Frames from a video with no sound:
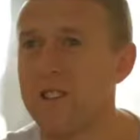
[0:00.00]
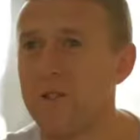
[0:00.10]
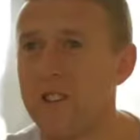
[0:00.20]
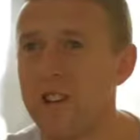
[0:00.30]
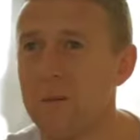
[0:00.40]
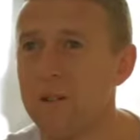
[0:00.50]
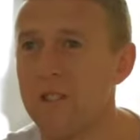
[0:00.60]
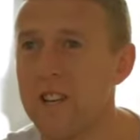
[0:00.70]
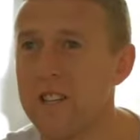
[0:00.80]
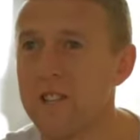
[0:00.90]
every couple of
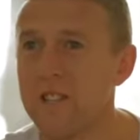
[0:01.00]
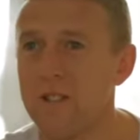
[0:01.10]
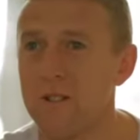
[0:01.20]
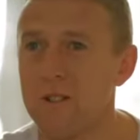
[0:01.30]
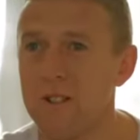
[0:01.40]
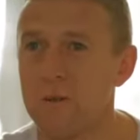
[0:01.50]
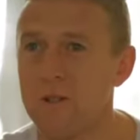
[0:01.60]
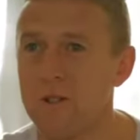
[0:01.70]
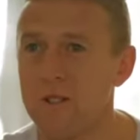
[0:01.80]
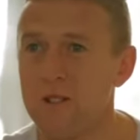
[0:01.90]
days. It
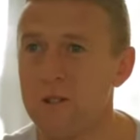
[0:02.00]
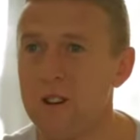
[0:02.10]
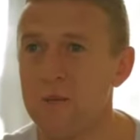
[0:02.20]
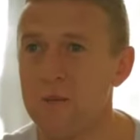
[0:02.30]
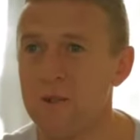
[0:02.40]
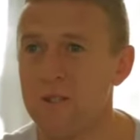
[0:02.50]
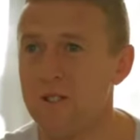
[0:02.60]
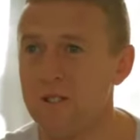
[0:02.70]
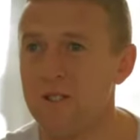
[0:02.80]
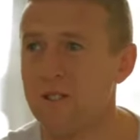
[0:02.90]
was ups
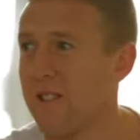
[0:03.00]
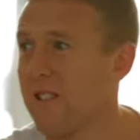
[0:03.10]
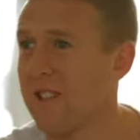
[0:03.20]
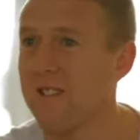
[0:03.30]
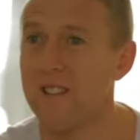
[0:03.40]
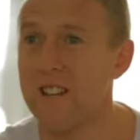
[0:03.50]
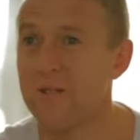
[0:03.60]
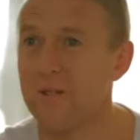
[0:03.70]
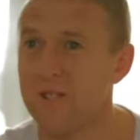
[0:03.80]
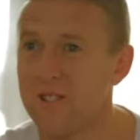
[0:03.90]
and then
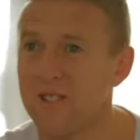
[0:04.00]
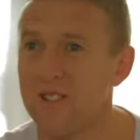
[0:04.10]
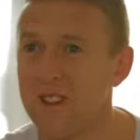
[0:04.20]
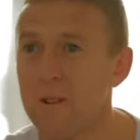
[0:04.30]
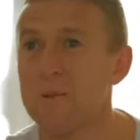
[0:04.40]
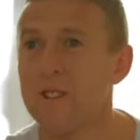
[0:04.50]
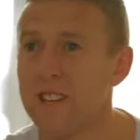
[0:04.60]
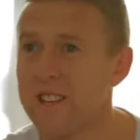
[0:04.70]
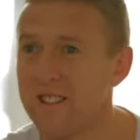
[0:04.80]
downs and ups again.